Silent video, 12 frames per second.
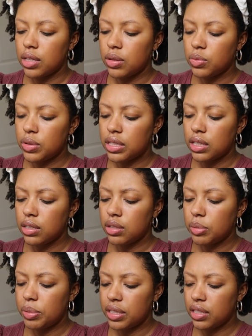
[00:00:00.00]
in with a
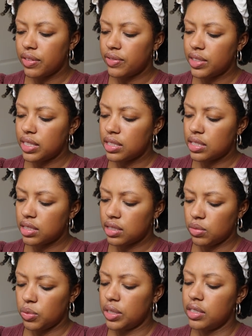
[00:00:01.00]
little bit of
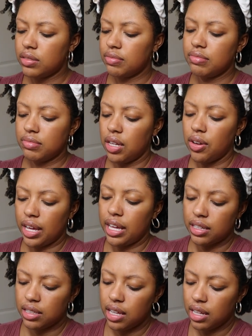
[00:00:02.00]
this, well,
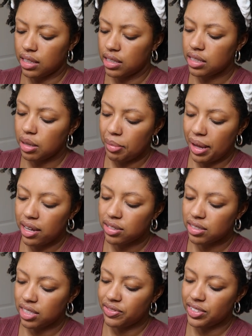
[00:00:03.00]
okay, a good
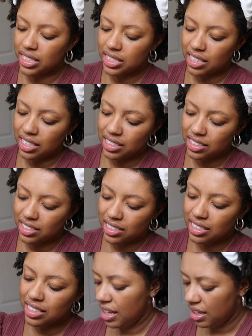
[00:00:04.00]
amount of this
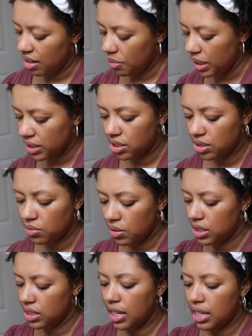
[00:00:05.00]
cleanser, and I'm actually
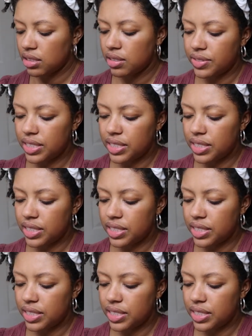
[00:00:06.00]
running out of